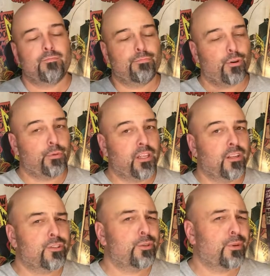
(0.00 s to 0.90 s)
Probably a
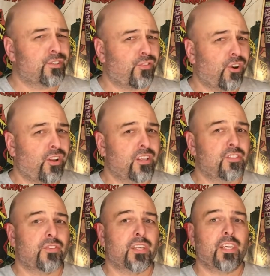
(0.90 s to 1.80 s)
little too much
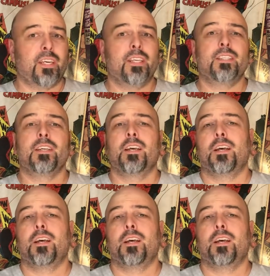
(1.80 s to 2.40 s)
violence for the kids,